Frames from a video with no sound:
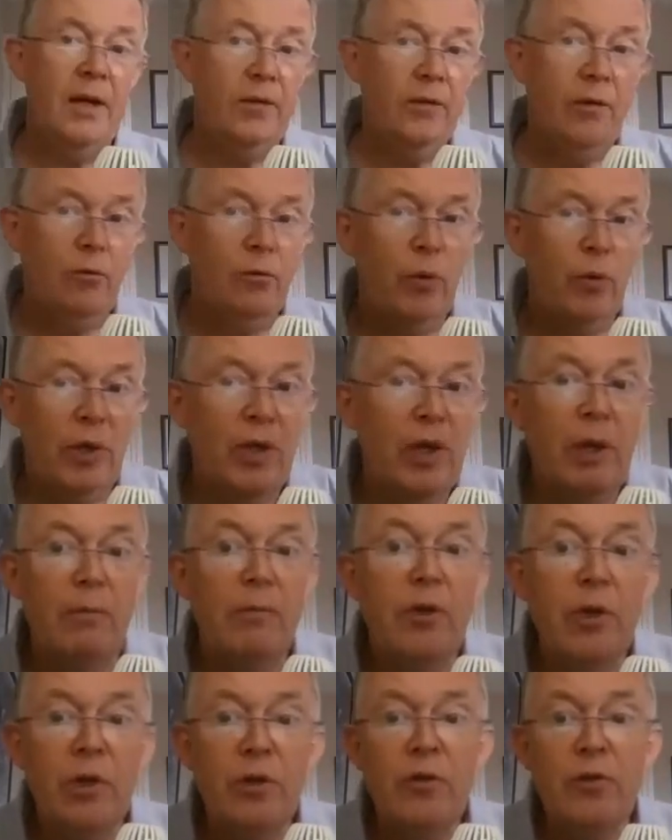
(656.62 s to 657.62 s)
that we
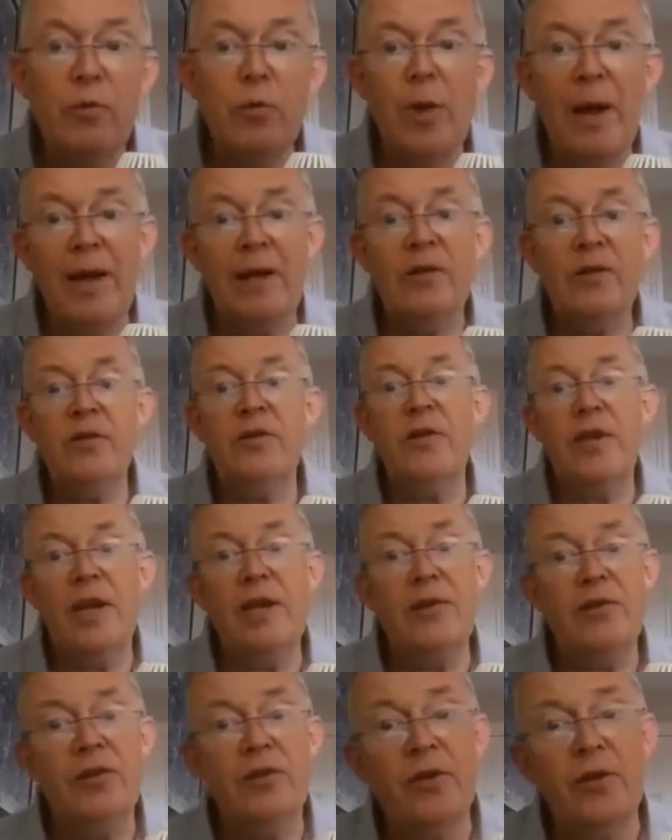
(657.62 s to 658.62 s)
don't use wax
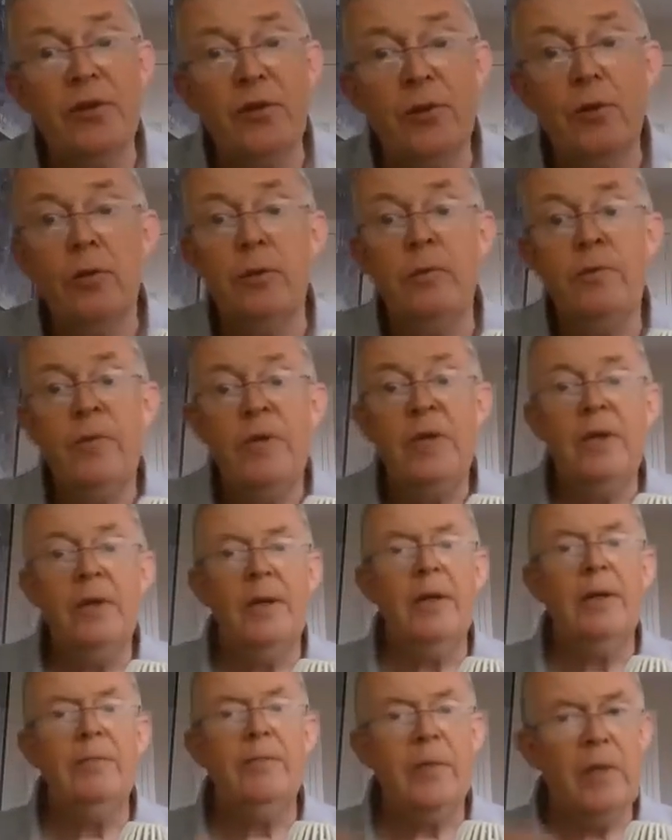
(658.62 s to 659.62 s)
sensors at all.
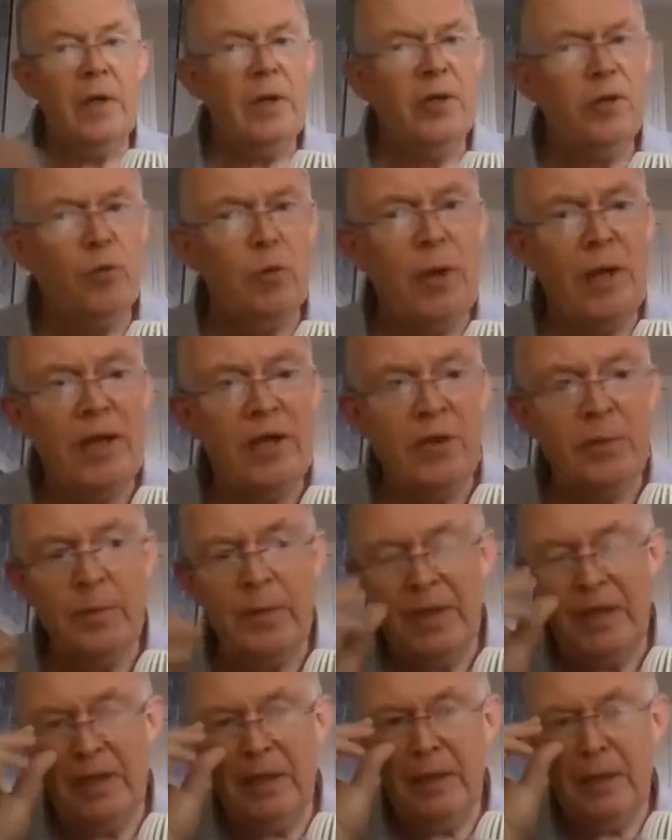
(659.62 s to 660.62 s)
As well as
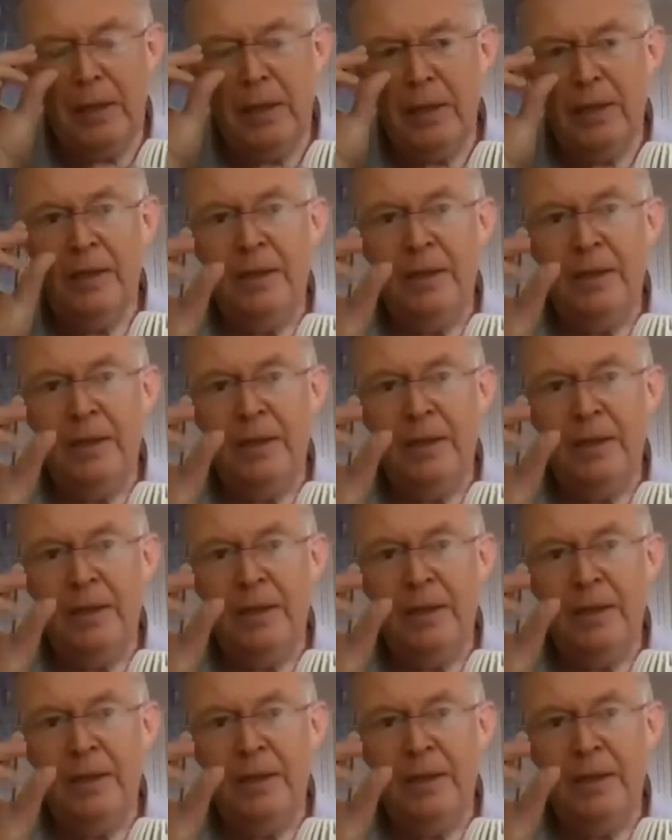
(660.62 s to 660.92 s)
being